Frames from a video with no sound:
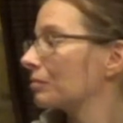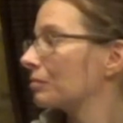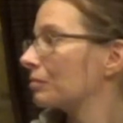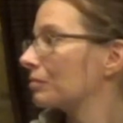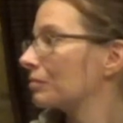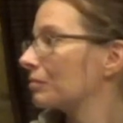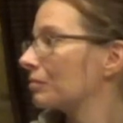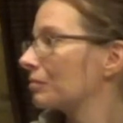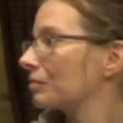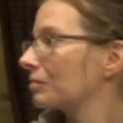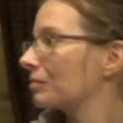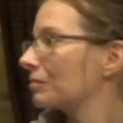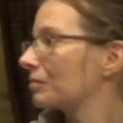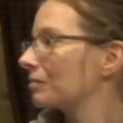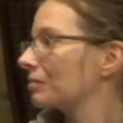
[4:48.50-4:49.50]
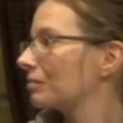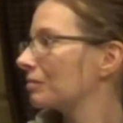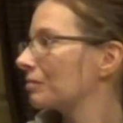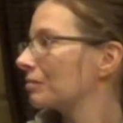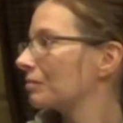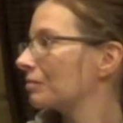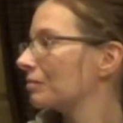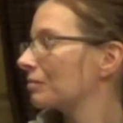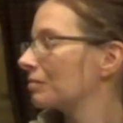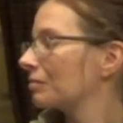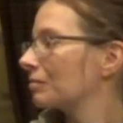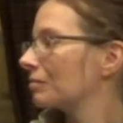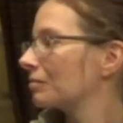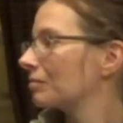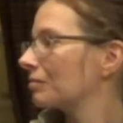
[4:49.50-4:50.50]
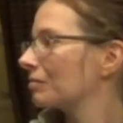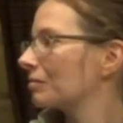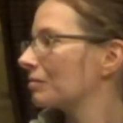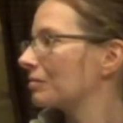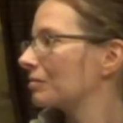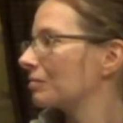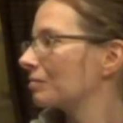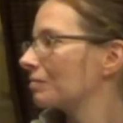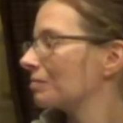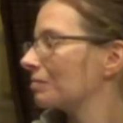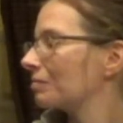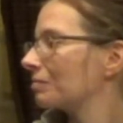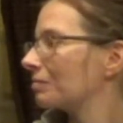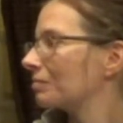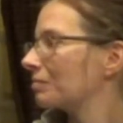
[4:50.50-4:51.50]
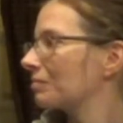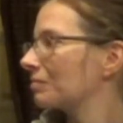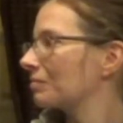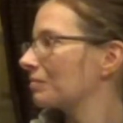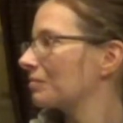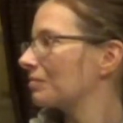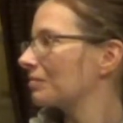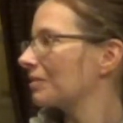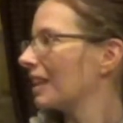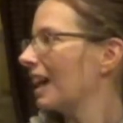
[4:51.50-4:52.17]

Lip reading: The person shown says nothing.